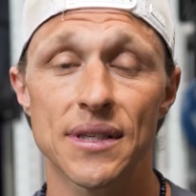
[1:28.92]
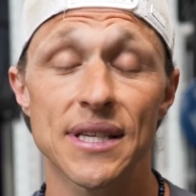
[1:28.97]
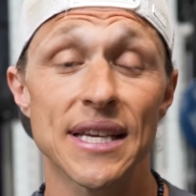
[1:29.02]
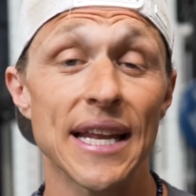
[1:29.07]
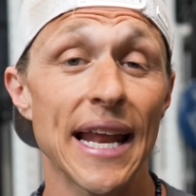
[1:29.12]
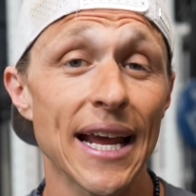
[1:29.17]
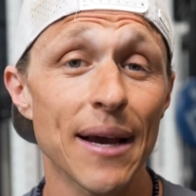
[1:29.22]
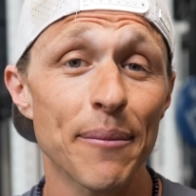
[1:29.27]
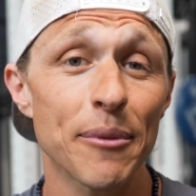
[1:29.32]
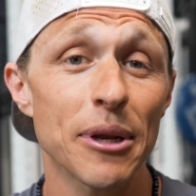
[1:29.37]

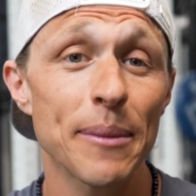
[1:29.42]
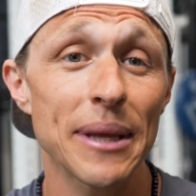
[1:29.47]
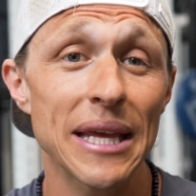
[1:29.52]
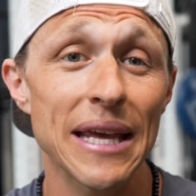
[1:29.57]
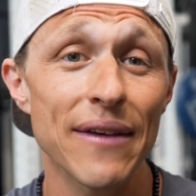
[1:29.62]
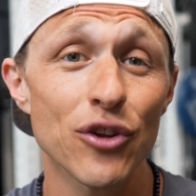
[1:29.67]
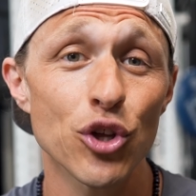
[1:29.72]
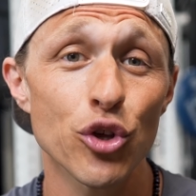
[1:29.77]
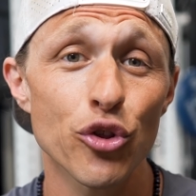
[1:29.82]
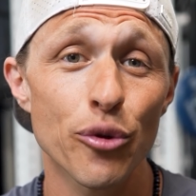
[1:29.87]
Today I'm gonna to be
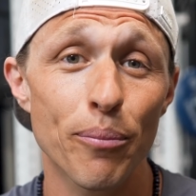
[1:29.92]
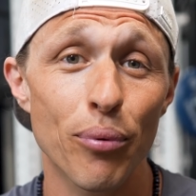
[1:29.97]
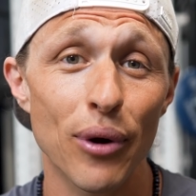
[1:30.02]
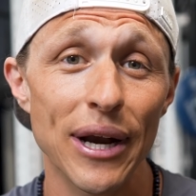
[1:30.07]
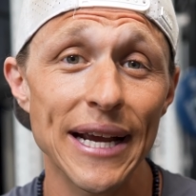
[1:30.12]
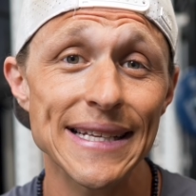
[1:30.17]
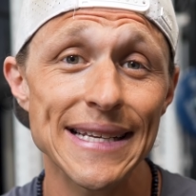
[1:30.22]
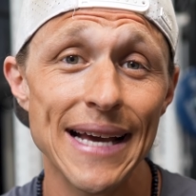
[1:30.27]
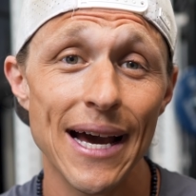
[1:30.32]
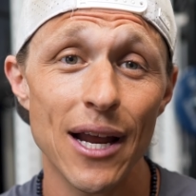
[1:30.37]
giving you the
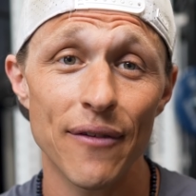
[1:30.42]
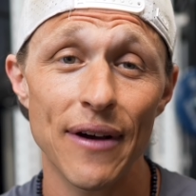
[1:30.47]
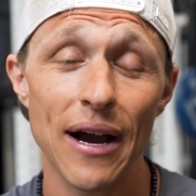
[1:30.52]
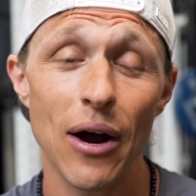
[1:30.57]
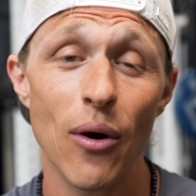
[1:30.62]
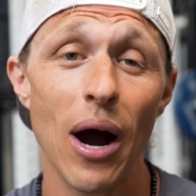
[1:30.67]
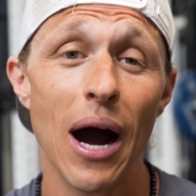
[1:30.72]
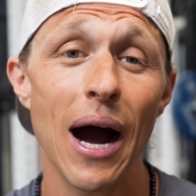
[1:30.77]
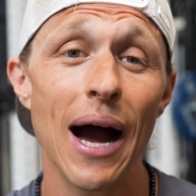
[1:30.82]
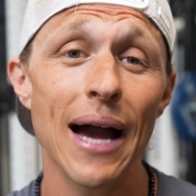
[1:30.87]
breakdown of
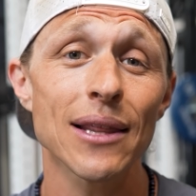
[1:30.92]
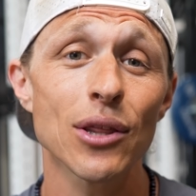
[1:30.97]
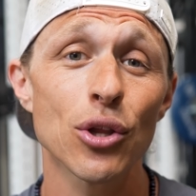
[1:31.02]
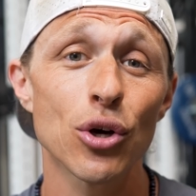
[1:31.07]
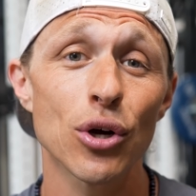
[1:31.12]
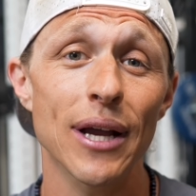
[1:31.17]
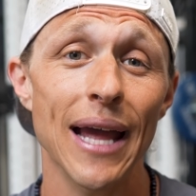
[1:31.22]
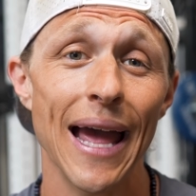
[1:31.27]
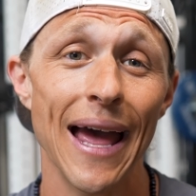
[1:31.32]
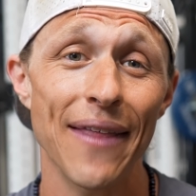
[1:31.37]
how I
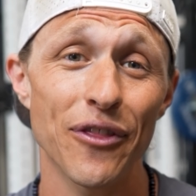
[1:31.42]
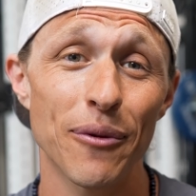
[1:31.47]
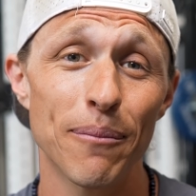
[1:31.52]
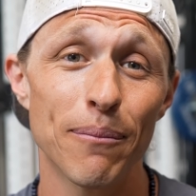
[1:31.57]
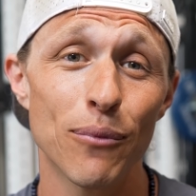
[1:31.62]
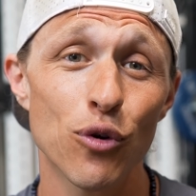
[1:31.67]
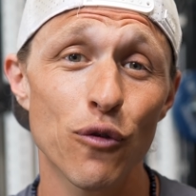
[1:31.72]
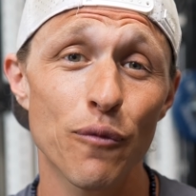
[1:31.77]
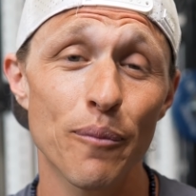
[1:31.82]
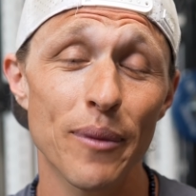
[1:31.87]
look at the
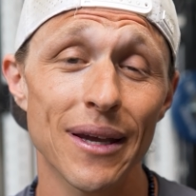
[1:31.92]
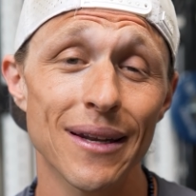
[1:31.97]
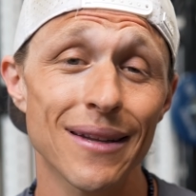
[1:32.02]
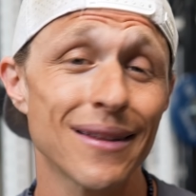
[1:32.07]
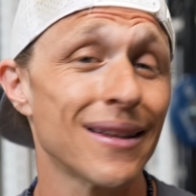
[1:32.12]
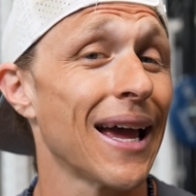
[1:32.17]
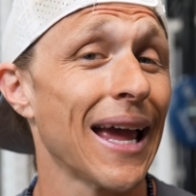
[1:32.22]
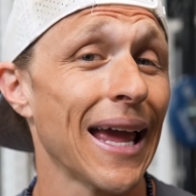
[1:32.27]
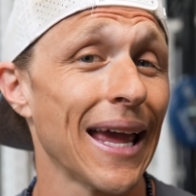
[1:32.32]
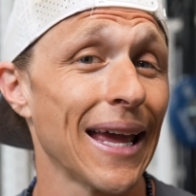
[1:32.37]

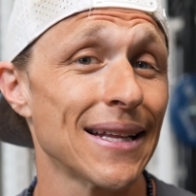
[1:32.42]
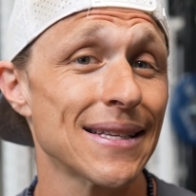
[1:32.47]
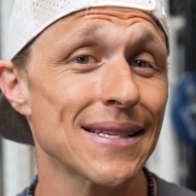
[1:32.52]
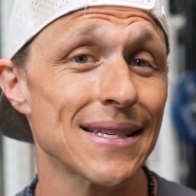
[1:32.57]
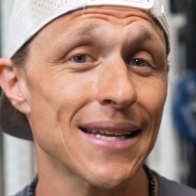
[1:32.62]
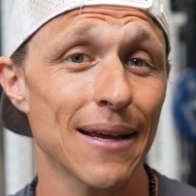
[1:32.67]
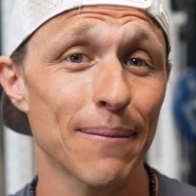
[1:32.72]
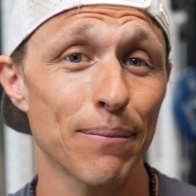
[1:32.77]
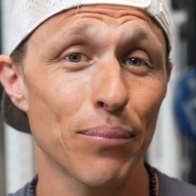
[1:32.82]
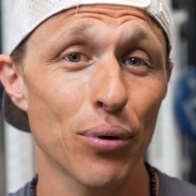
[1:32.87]
movement, the
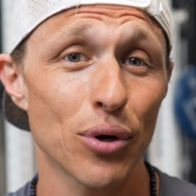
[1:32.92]
handstand